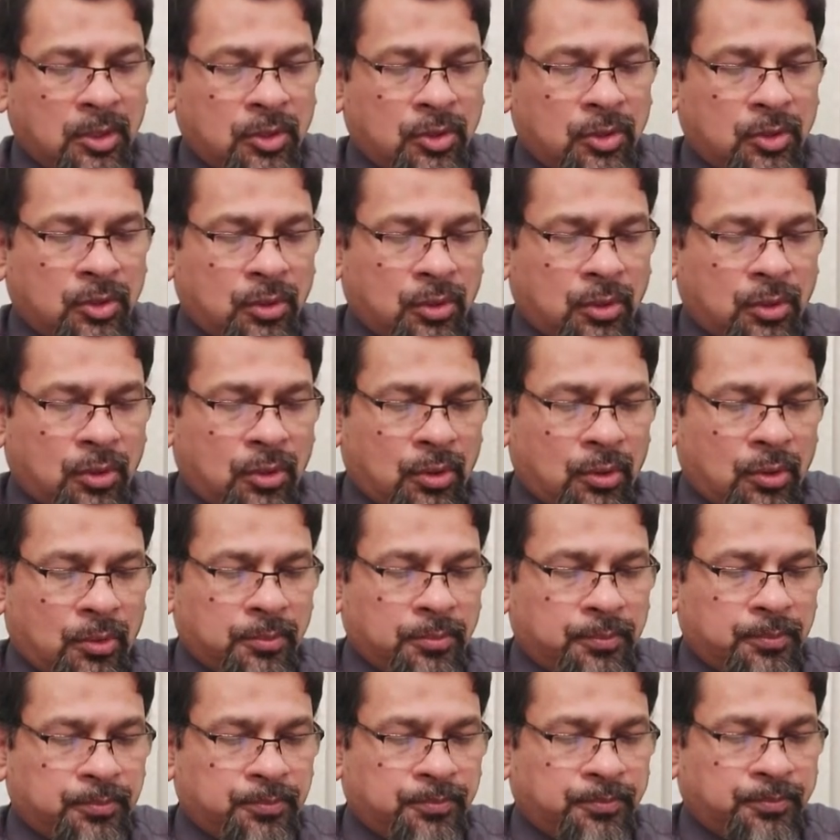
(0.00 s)
So
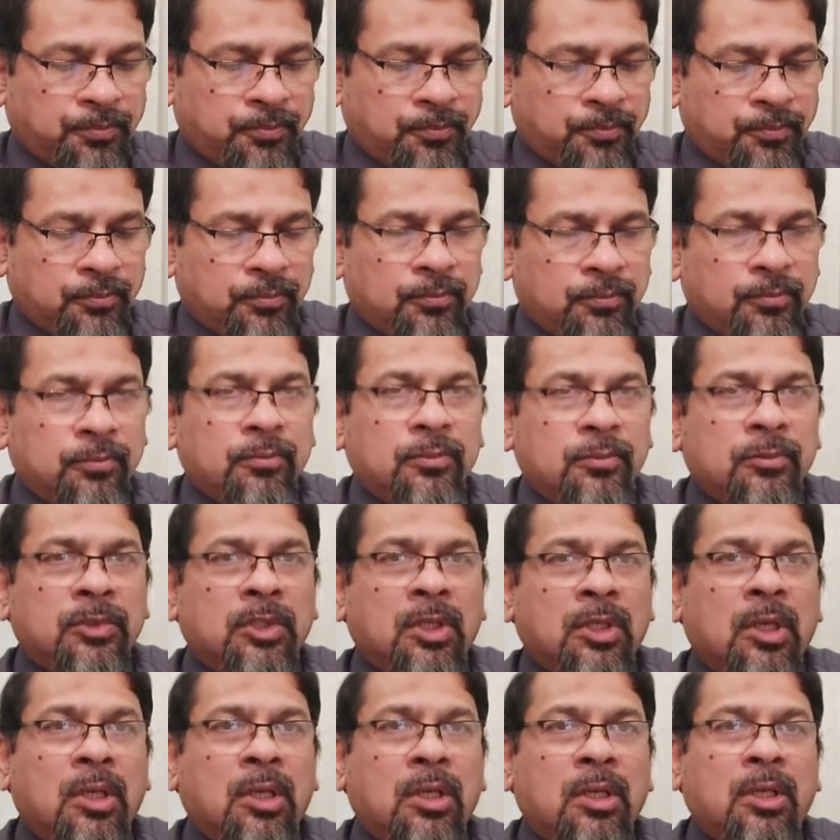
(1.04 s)

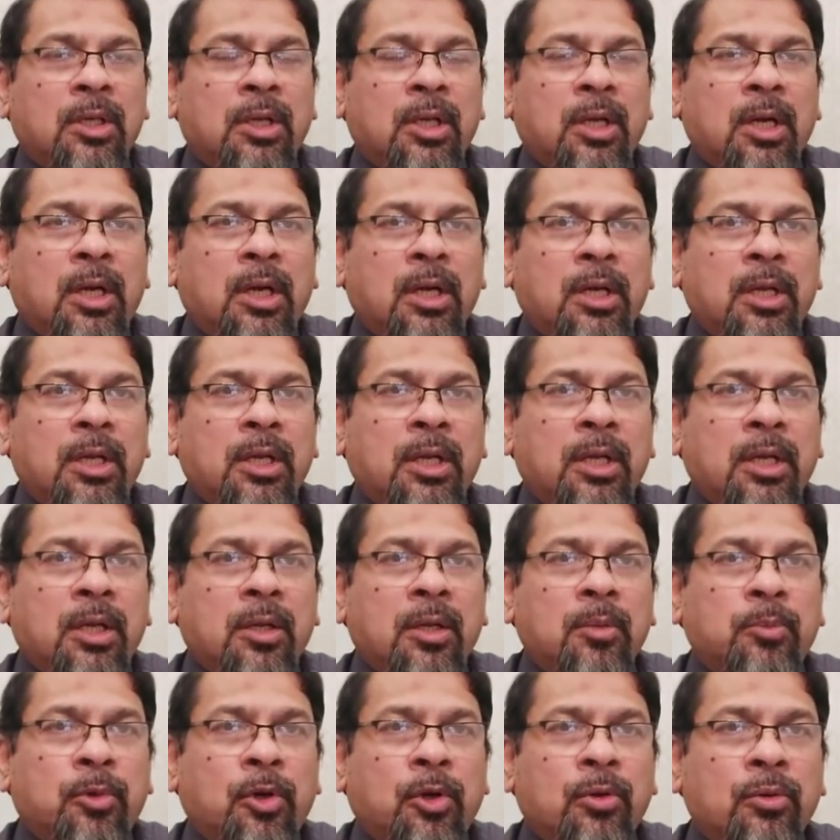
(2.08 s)
regarding
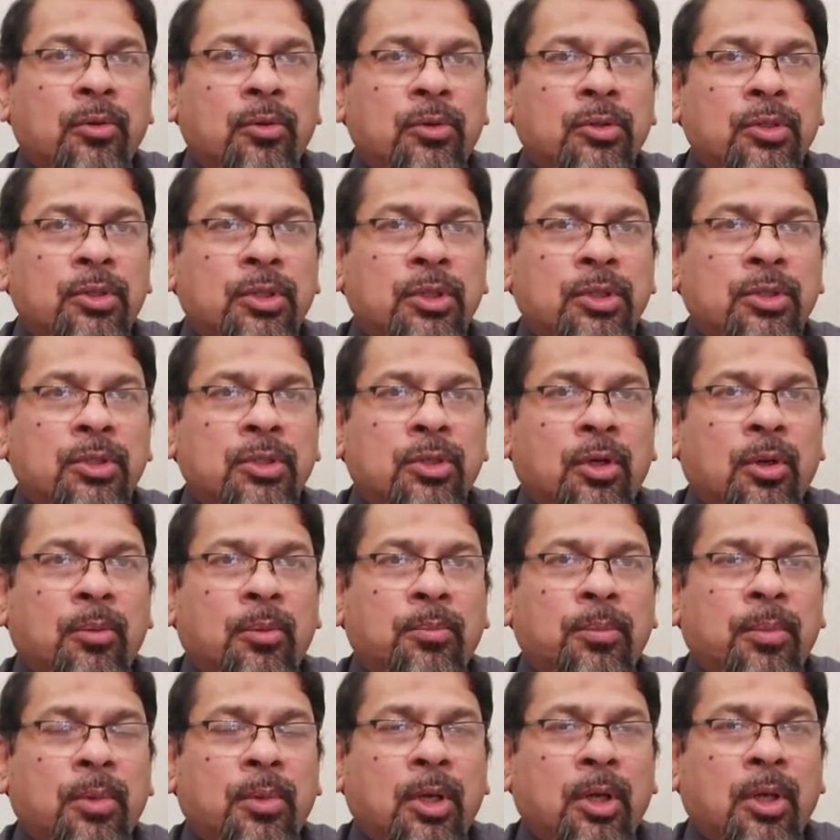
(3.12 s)
prognosis
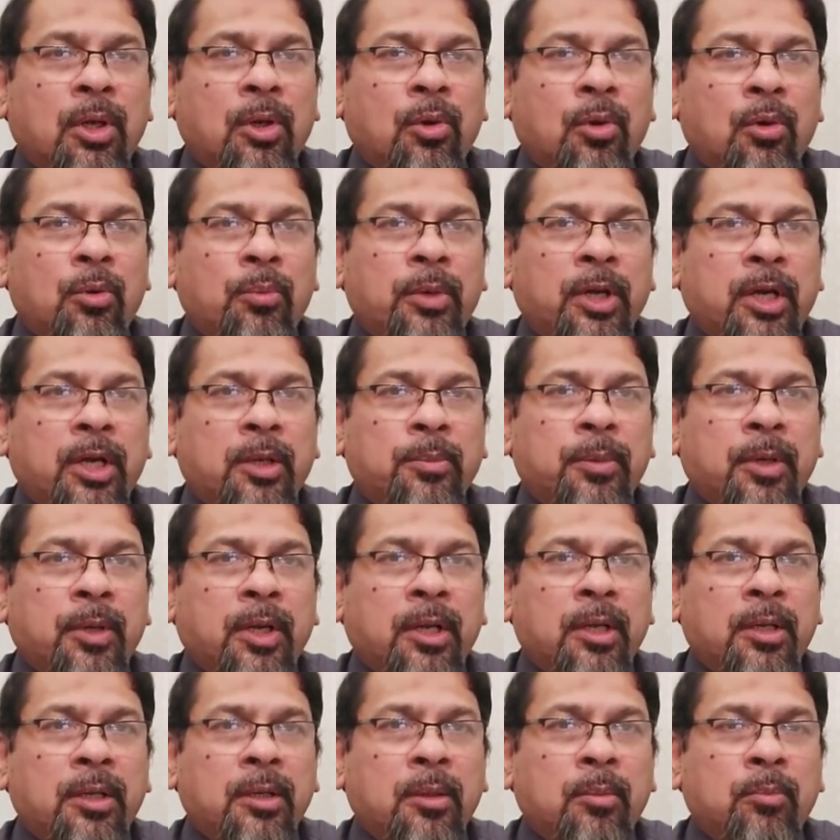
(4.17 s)
of low back
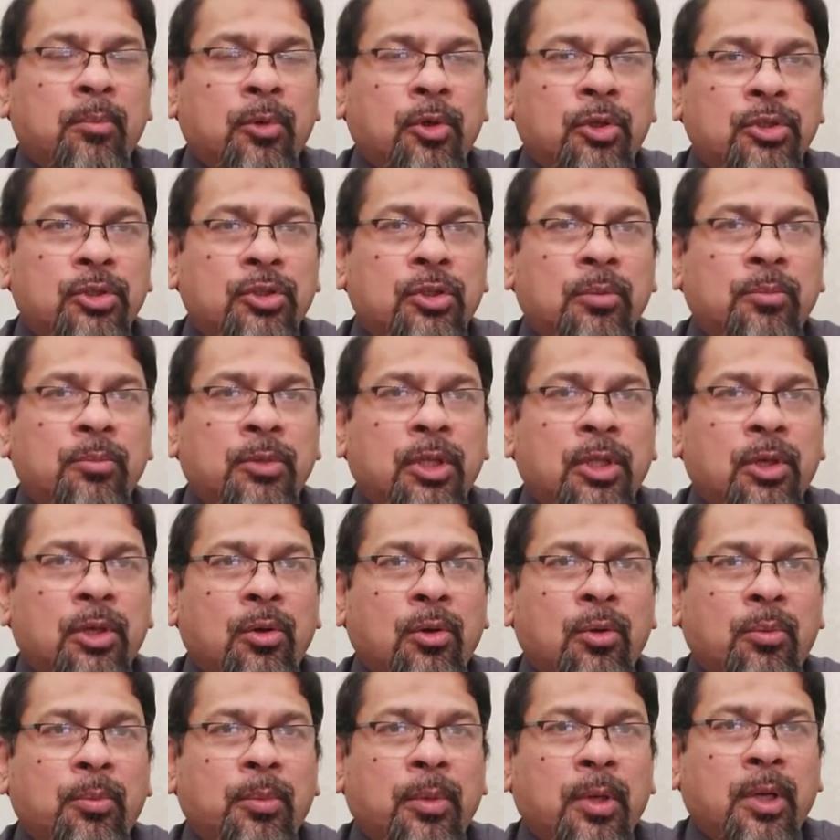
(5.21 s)
pain, most of the
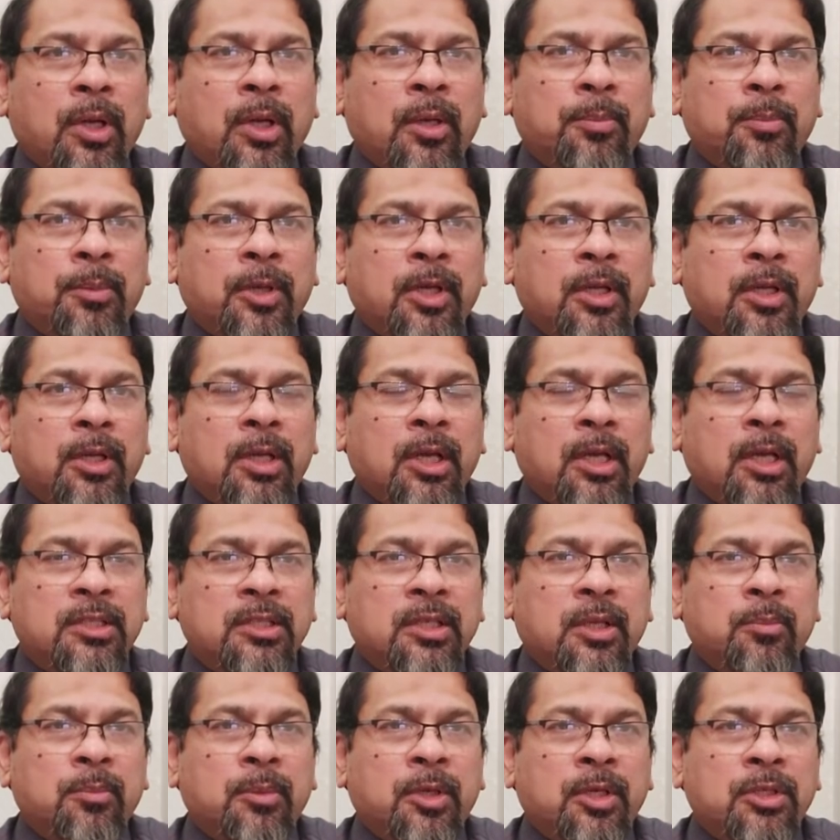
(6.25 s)
low back pain,
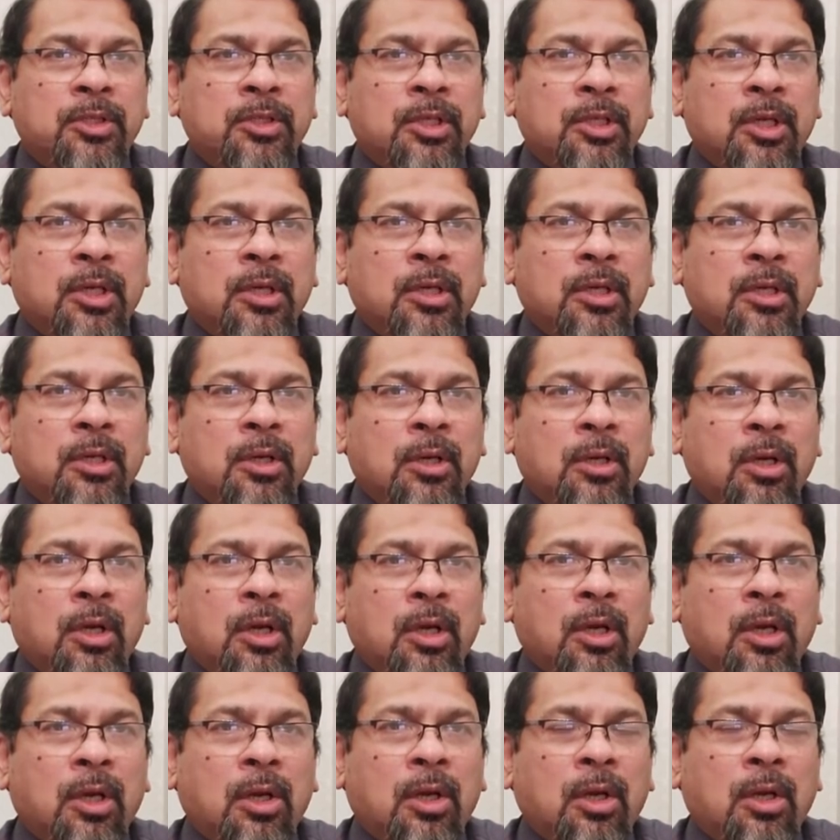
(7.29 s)
as I mentioned,
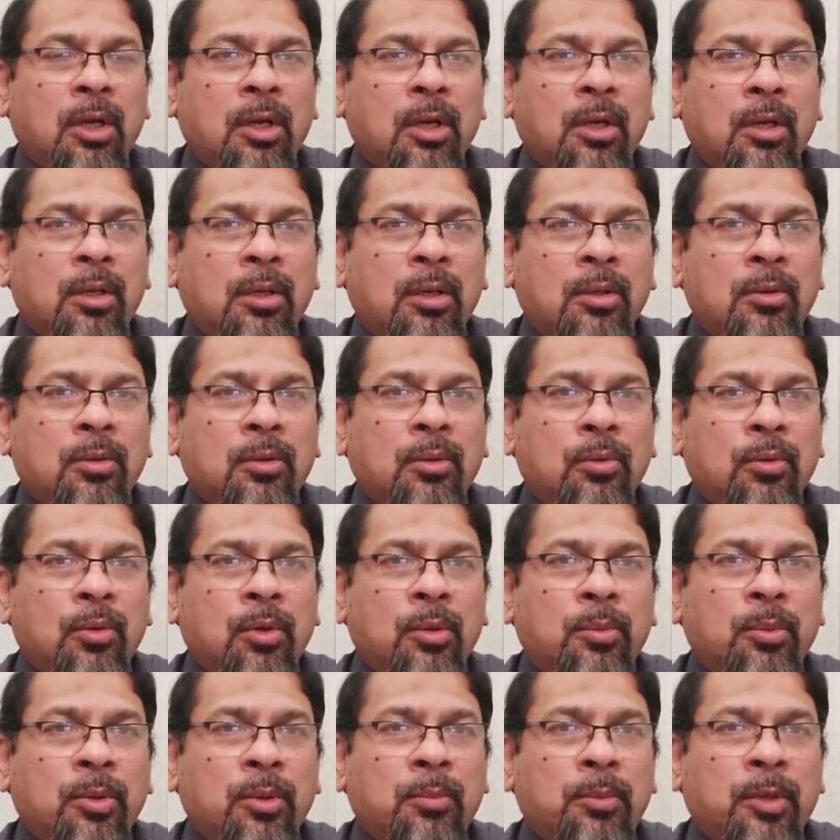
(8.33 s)

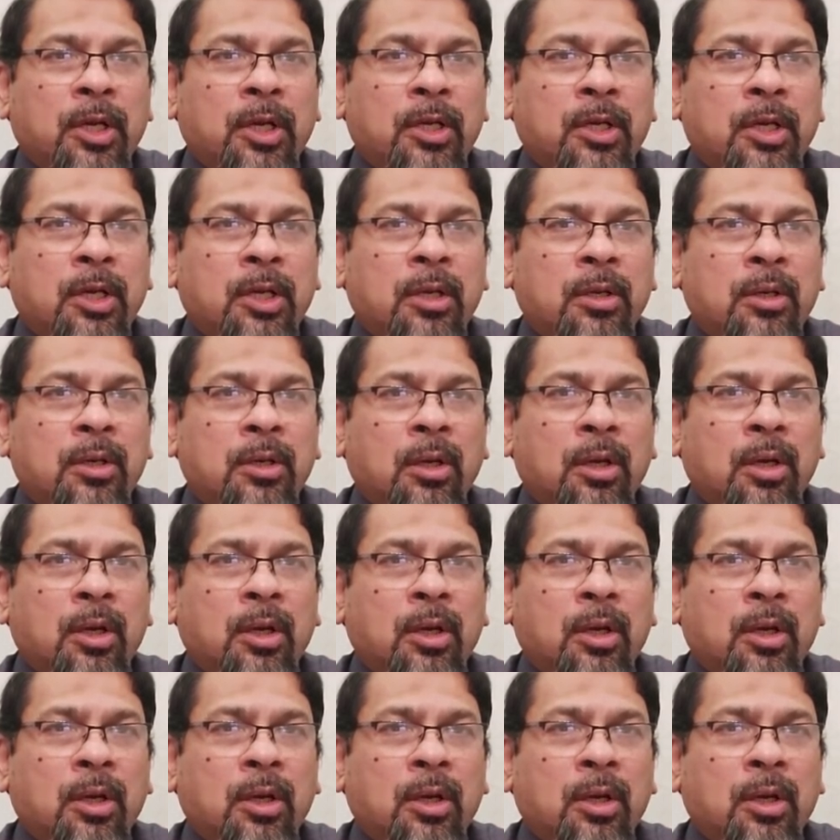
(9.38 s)
will be better